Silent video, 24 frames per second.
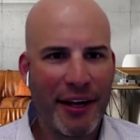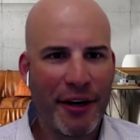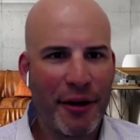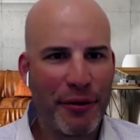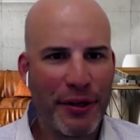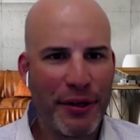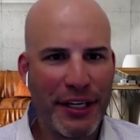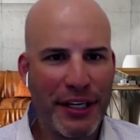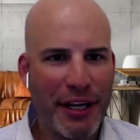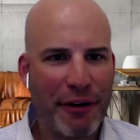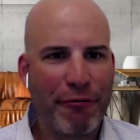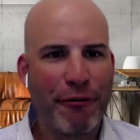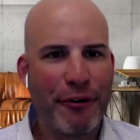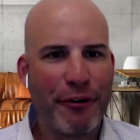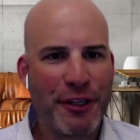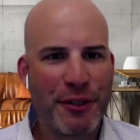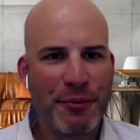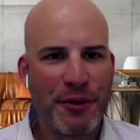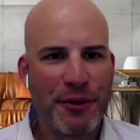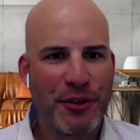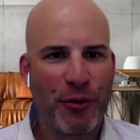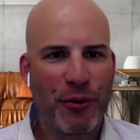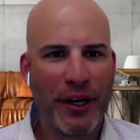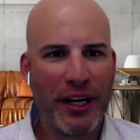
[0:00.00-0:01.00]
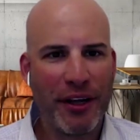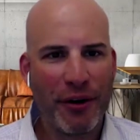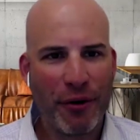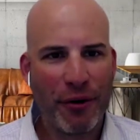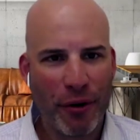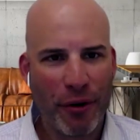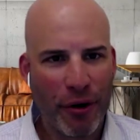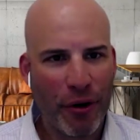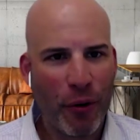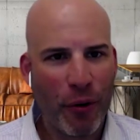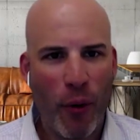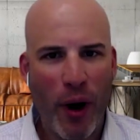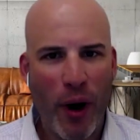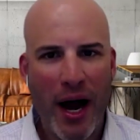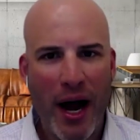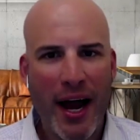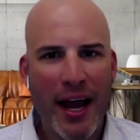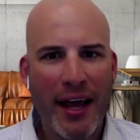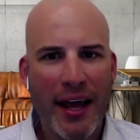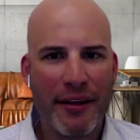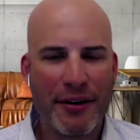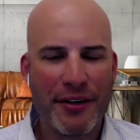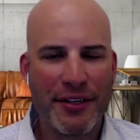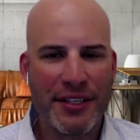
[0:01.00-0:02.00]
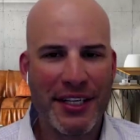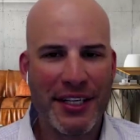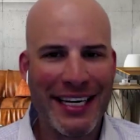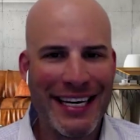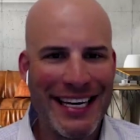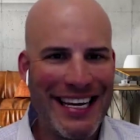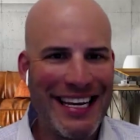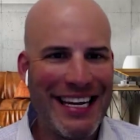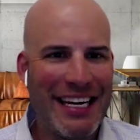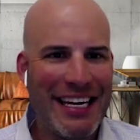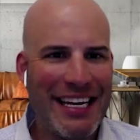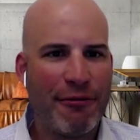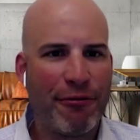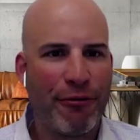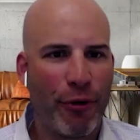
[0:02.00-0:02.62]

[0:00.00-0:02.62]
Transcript: the difference between or why there's a need